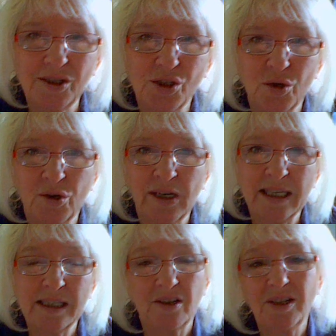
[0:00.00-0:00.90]

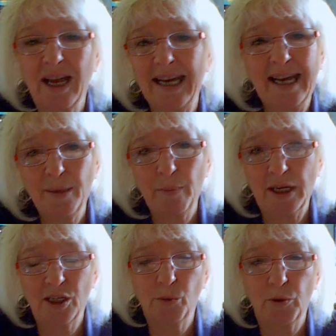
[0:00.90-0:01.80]
stories. They're not
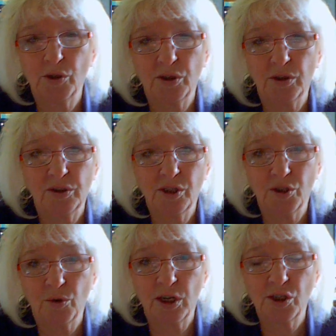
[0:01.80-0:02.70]
anybody's personal
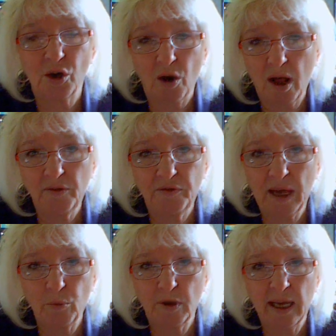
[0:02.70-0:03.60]
stories. They're all
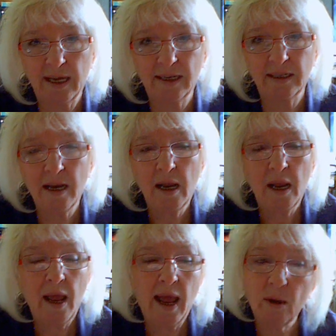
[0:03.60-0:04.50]
fabricated.
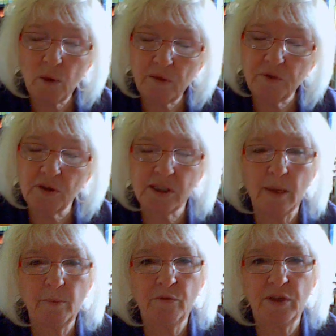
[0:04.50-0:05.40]
However,
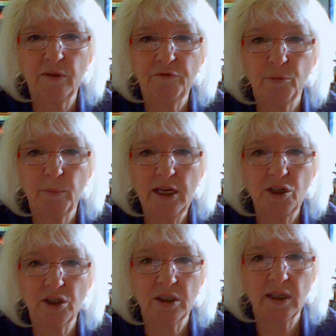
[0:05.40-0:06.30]
some of the
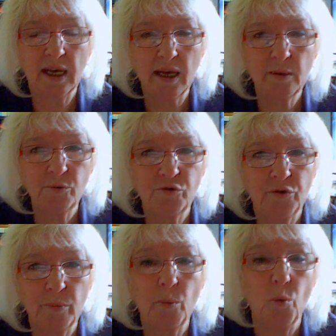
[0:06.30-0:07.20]
information that comes
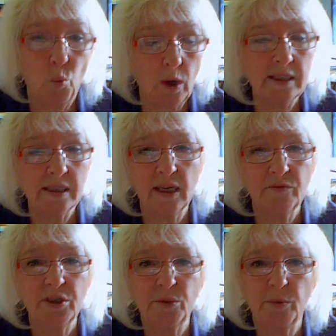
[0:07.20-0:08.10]
from them was
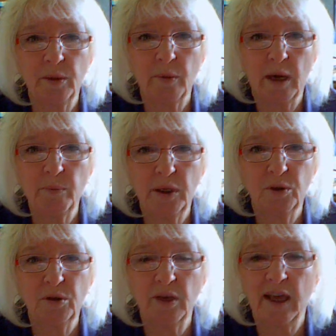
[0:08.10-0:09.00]
given to me by
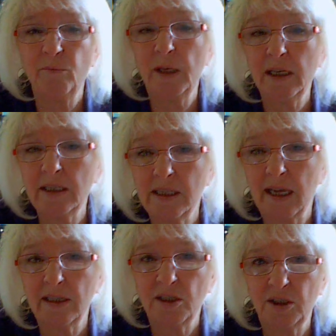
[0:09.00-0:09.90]
people who gave me
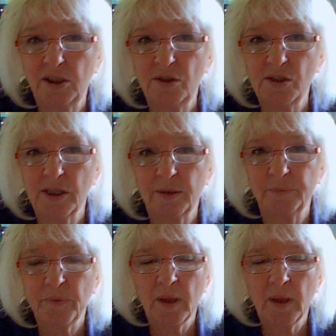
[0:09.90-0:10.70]
consent to use them.